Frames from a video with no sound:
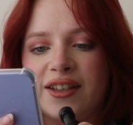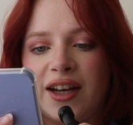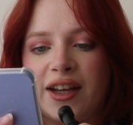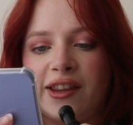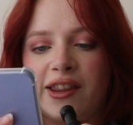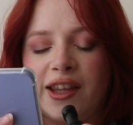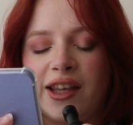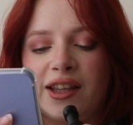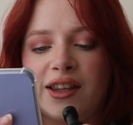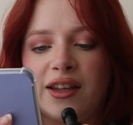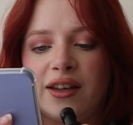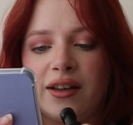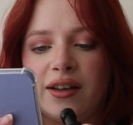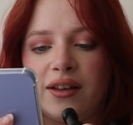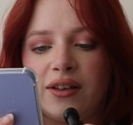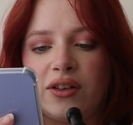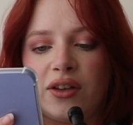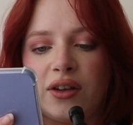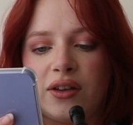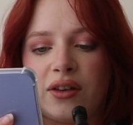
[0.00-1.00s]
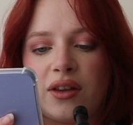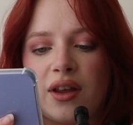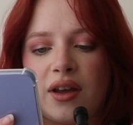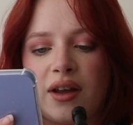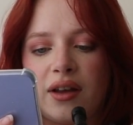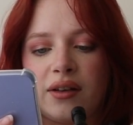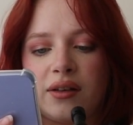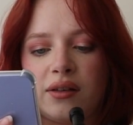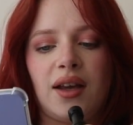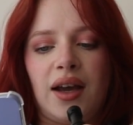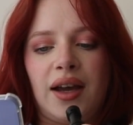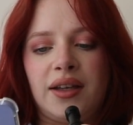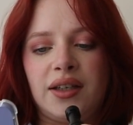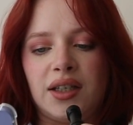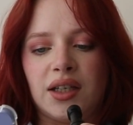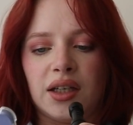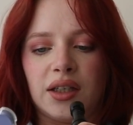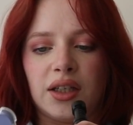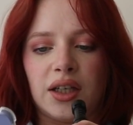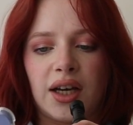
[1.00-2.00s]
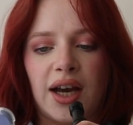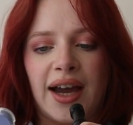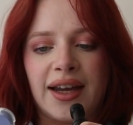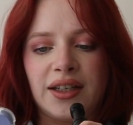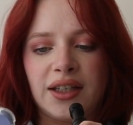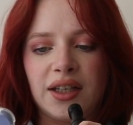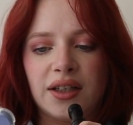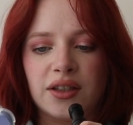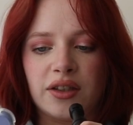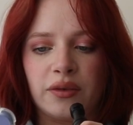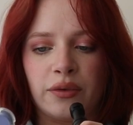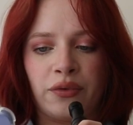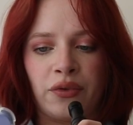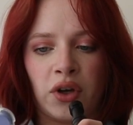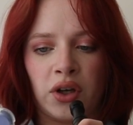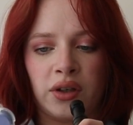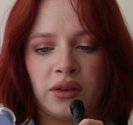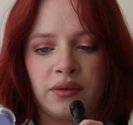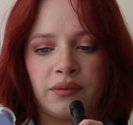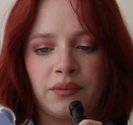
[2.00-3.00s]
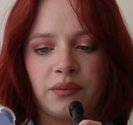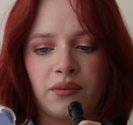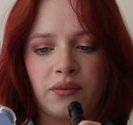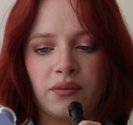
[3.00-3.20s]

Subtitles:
I think the idea is fun.